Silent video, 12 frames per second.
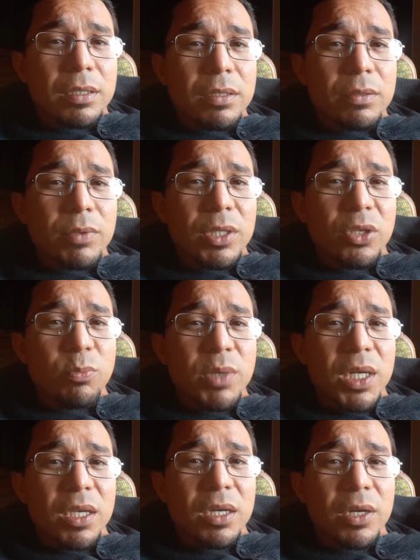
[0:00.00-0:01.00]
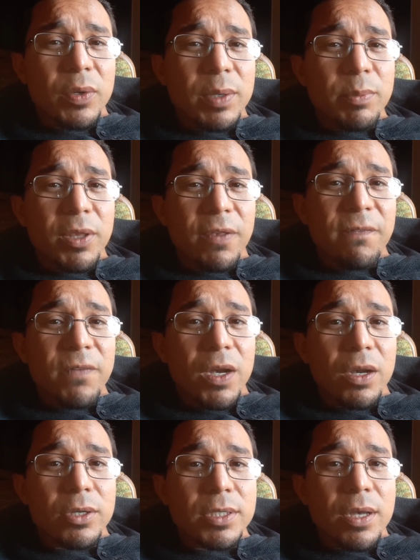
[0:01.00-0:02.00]
with you money hungry
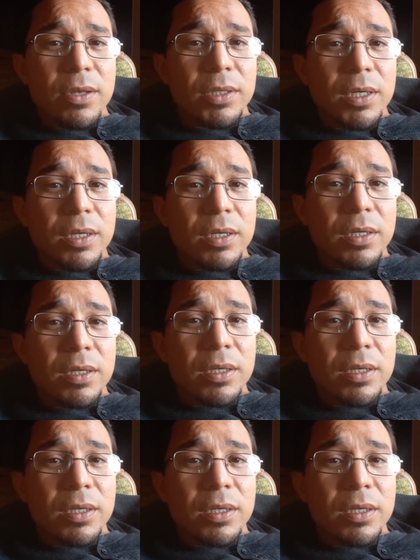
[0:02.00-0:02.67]
motherfuckers out there.